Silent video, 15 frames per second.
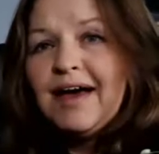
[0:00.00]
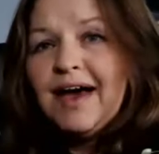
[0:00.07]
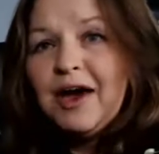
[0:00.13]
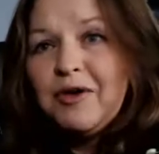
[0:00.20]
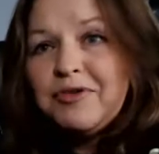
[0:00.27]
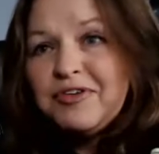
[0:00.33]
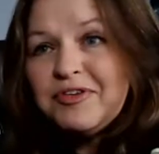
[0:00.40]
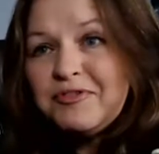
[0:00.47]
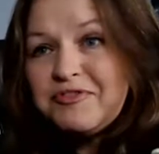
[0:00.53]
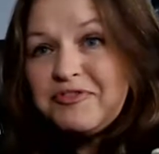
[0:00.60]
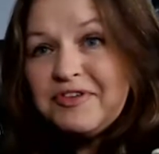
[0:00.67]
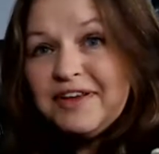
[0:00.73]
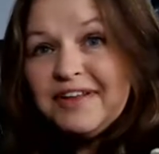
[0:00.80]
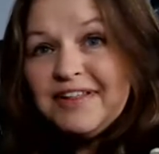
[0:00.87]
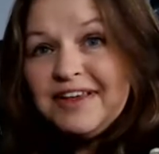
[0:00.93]
How is it
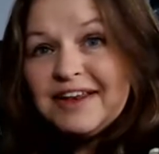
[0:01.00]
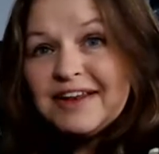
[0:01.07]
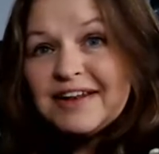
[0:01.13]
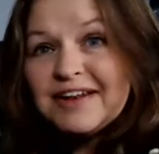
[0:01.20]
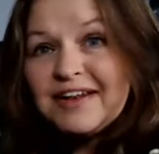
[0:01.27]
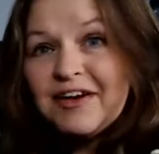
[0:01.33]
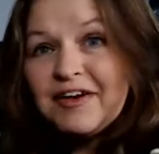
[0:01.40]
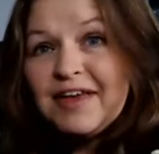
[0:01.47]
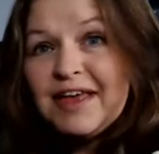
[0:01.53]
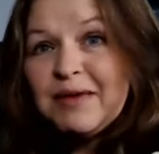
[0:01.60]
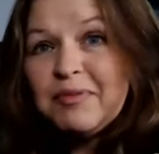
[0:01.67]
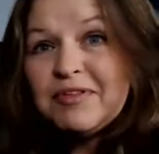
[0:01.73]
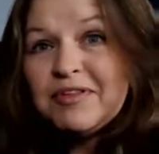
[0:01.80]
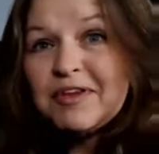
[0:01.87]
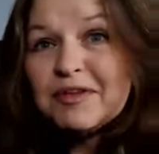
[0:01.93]
feeling? Are you
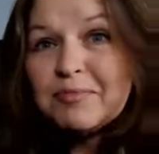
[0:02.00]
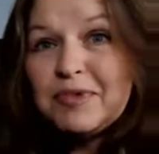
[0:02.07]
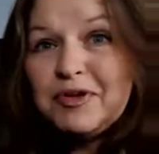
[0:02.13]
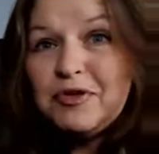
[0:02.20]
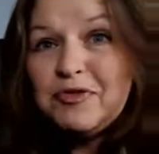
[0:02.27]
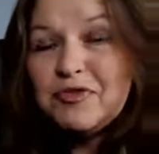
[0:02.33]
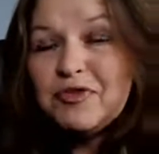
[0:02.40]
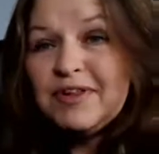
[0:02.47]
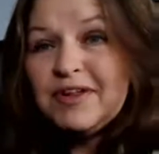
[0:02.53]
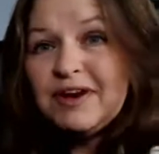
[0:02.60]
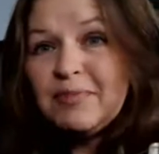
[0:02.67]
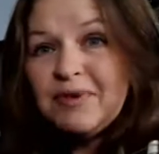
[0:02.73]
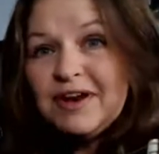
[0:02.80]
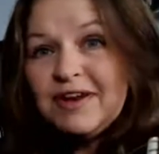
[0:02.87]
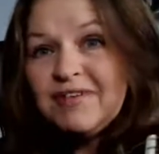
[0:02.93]
able to maneuver a
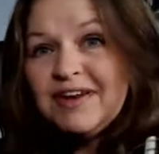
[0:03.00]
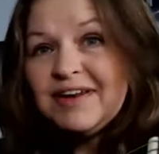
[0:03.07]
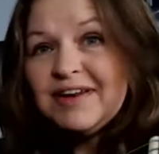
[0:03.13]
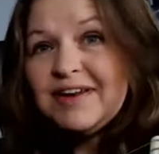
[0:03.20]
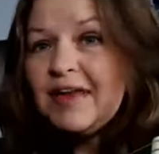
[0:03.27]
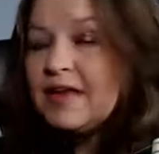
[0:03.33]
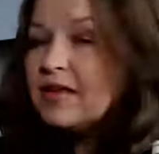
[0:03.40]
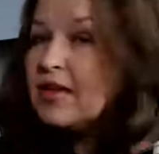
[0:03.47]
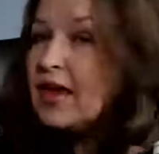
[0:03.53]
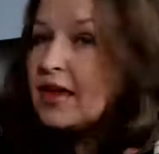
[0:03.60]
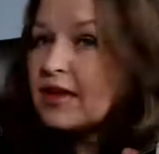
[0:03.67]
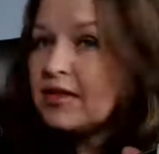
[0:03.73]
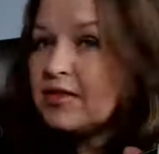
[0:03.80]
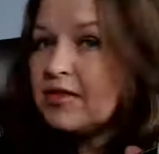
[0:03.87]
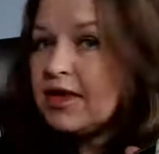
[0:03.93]
little bit of it?
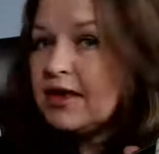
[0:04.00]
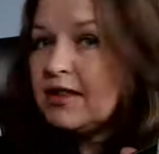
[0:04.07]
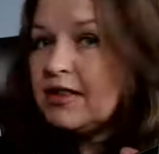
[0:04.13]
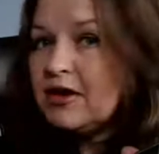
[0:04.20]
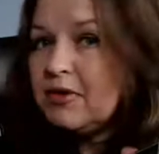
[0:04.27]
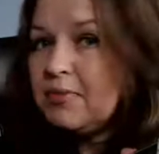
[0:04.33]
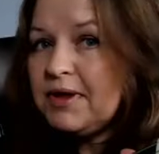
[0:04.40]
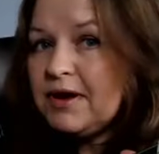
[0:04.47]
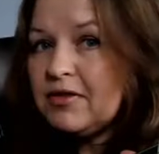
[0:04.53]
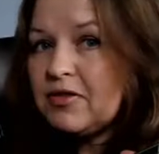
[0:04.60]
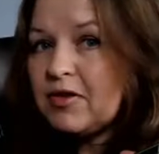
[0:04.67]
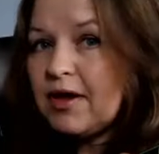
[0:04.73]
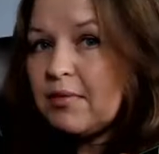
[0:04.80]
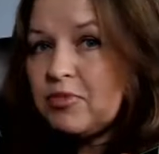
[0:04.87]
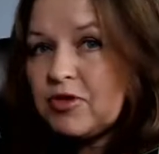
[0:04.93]
It can take a little bit of
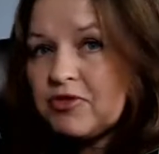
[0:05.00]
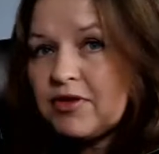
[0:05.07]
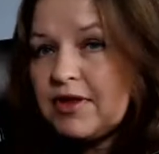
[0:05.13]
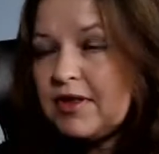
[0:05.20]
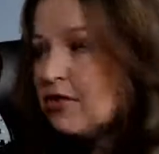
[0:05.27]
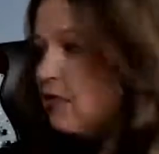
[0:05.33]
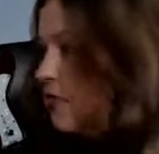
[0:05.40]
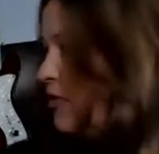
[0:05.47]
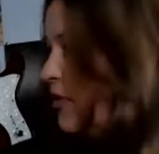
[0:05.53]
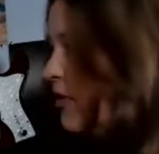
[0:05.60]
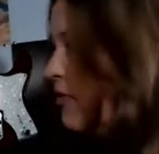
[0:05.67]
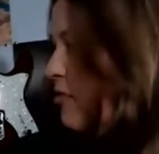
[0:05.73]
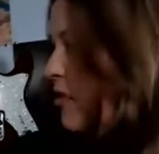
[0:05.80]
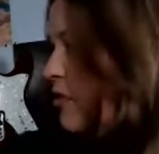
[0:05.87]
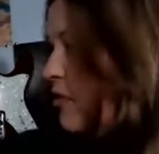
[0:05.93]
time just to get the
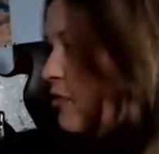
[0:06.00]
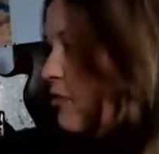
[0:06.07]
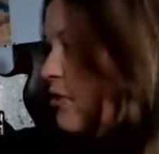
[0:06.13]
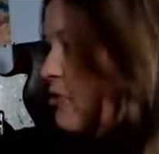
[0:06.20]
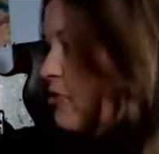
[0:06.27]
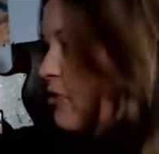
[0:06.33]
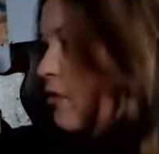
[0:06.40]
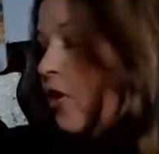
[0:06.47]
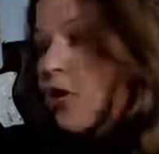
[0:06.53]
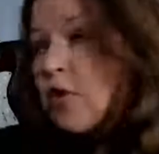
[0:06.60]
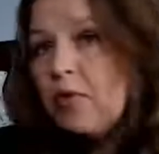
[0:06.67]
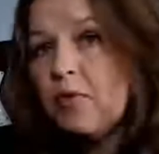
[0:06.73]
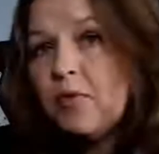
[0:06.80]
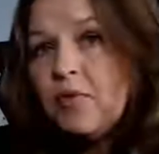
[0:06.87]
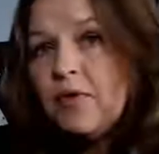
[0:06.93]
feel of the 3, 2,
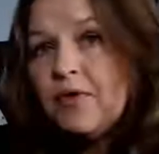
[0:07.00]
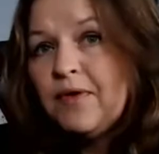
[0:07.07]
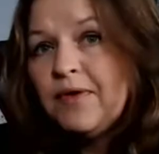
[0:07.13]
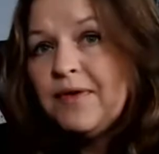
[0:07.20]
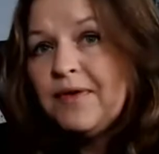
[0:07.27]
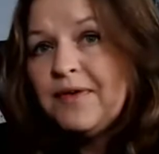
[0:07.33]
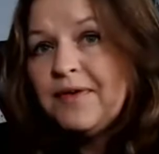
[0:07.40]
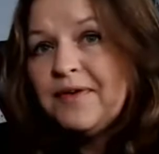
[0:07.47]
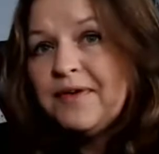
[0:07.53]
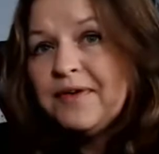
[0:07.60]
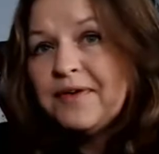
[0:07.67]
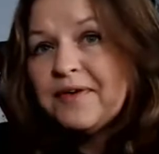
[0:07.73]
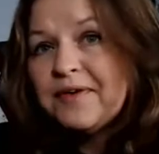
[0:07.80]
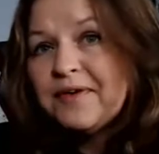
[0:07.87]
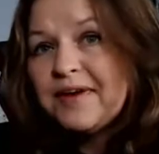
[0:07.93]
0,
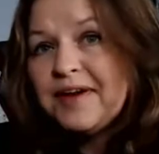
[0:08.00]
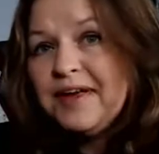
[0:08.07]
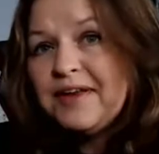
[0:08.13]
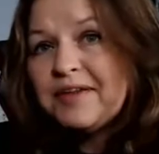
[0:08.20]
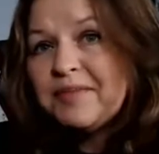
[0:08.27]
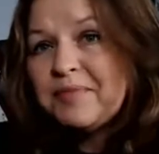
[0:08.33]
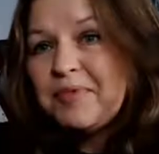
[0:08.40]
right?